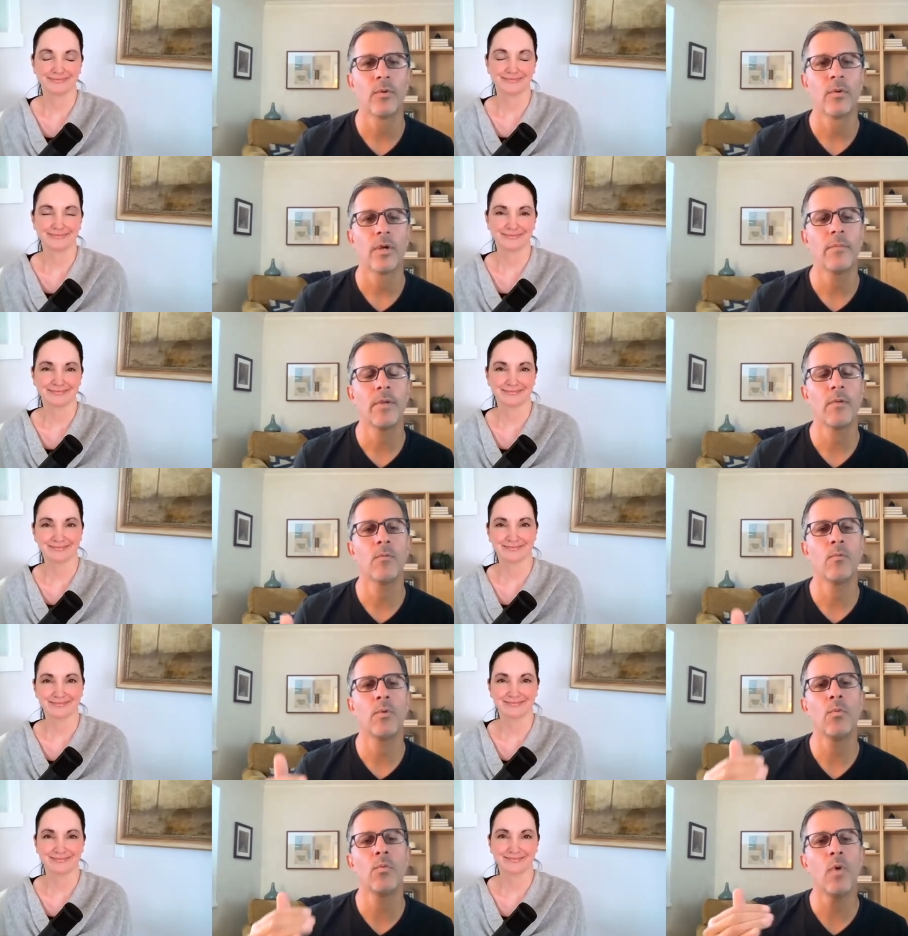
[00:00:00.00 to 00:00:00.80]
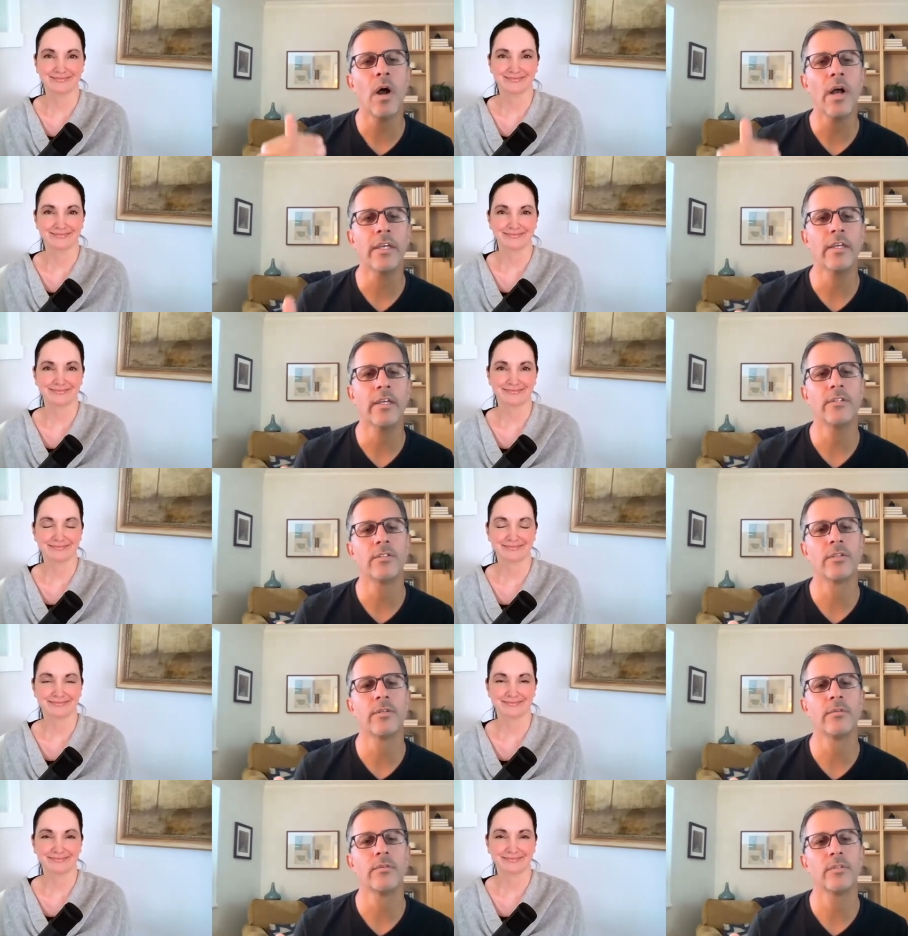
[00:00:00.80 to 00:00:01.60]
Speaker 1: I mean, we walk
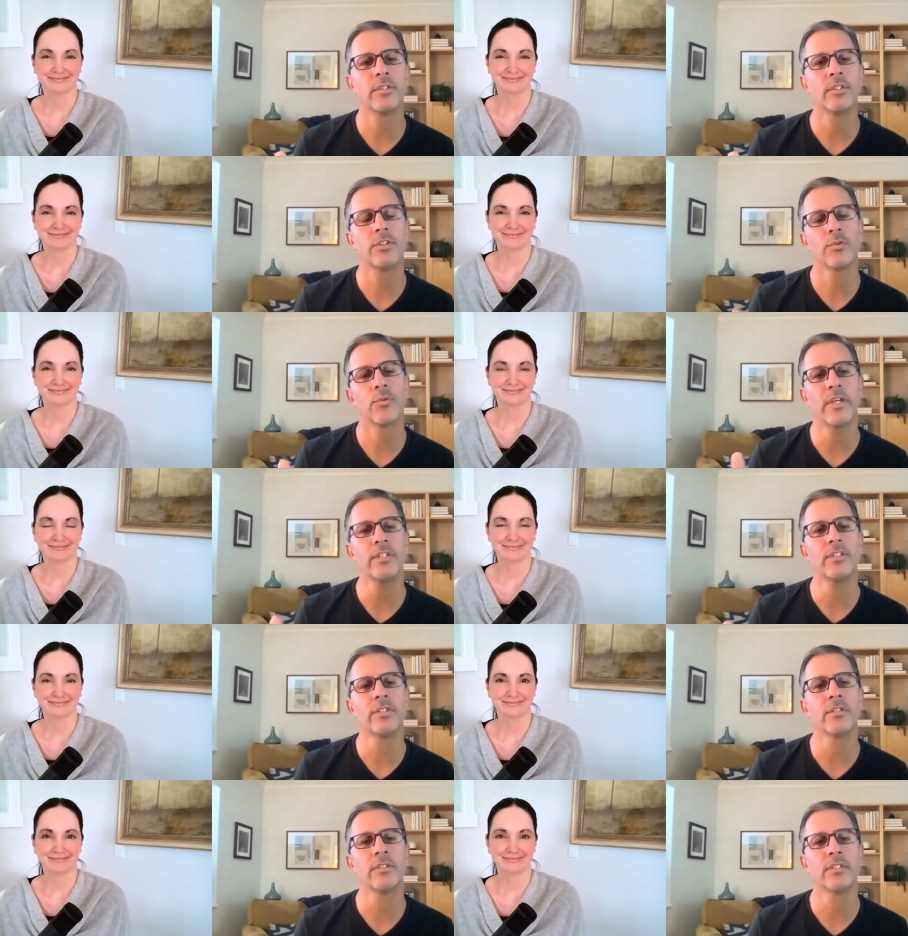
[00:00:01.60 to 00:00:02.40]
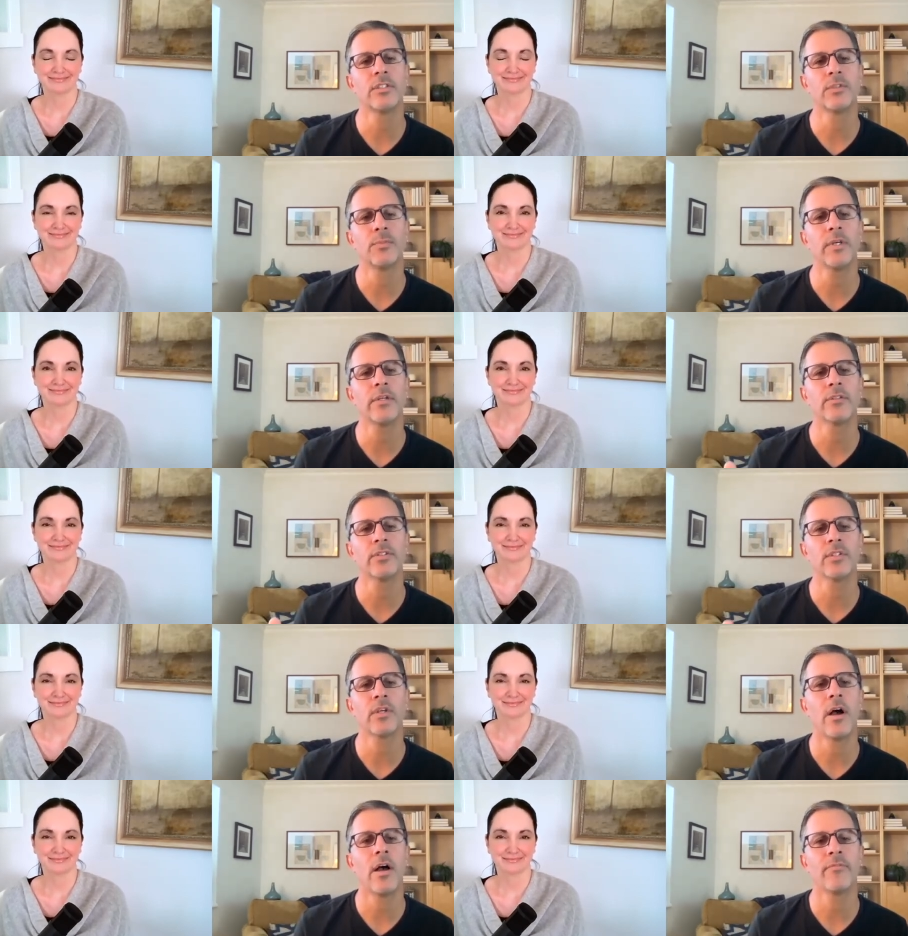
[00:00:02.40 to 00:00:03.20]
into situations as
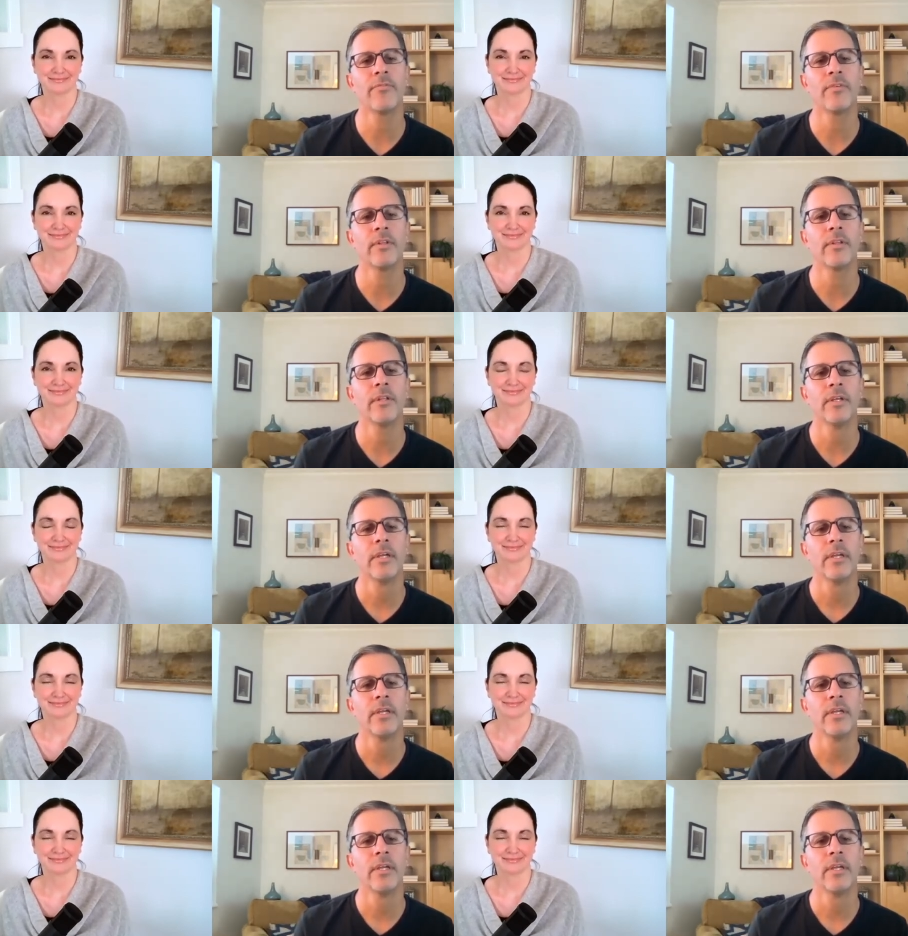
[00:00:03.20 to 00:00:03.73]
speakers often